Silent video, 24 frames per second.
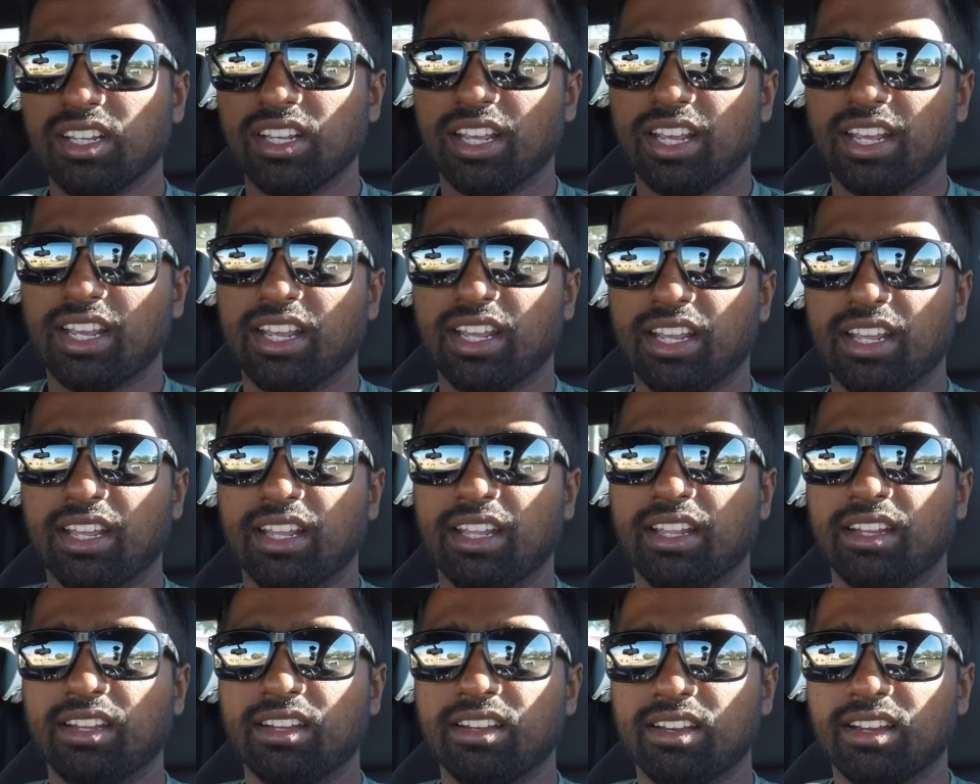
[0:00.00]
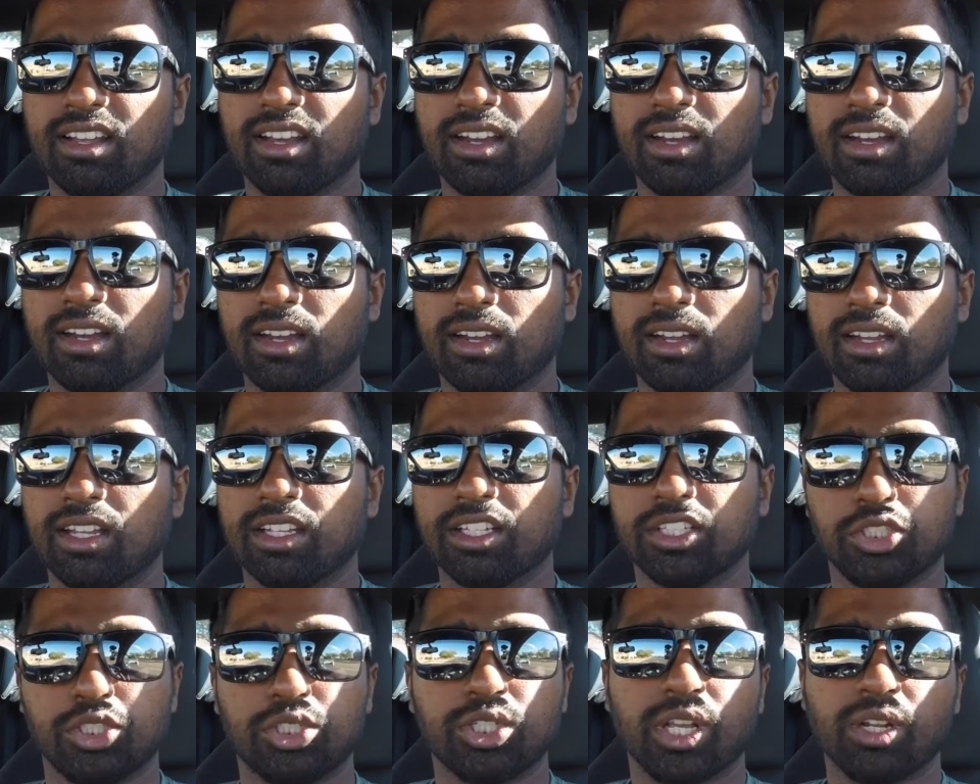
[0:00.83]
and
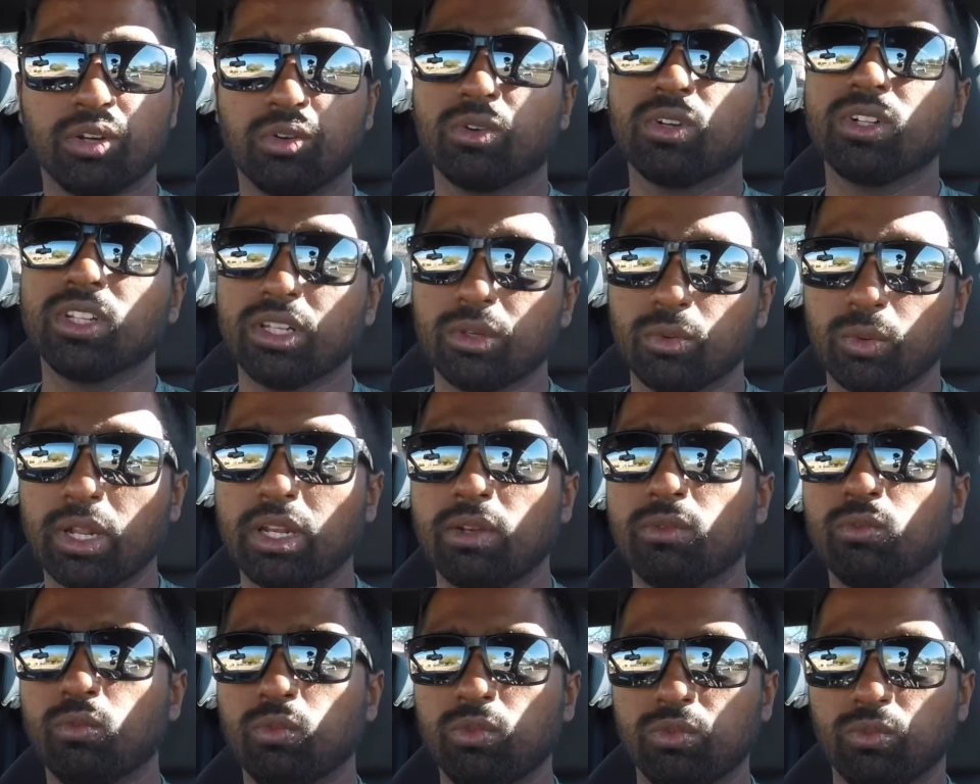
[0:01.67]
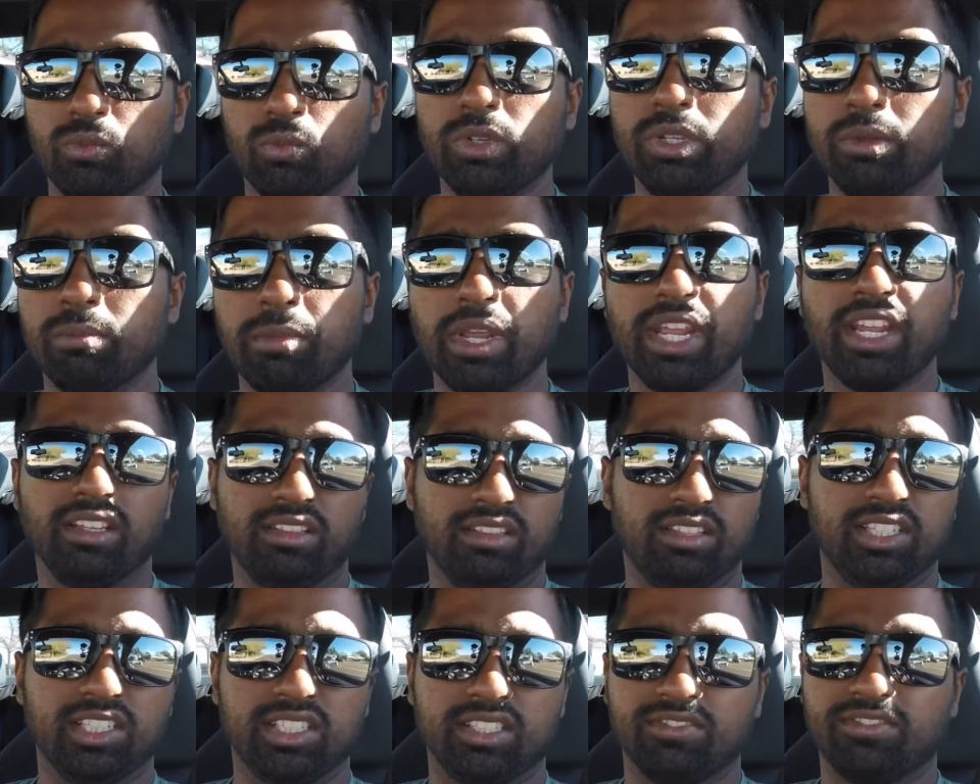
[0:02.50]
generally when we make
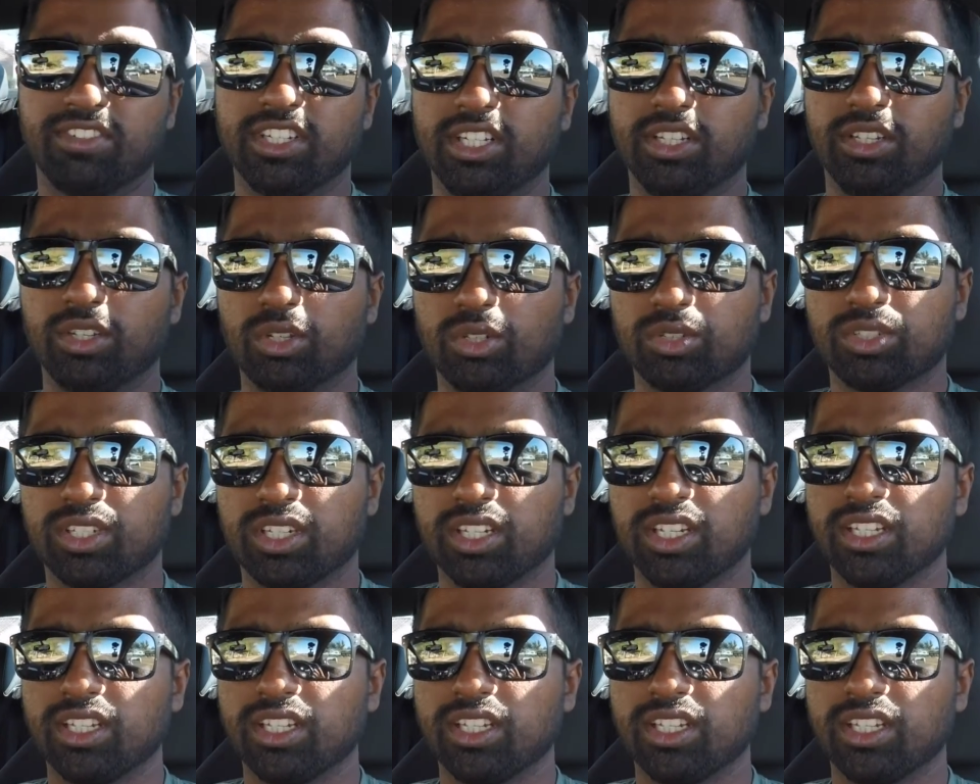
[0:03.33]
these videos,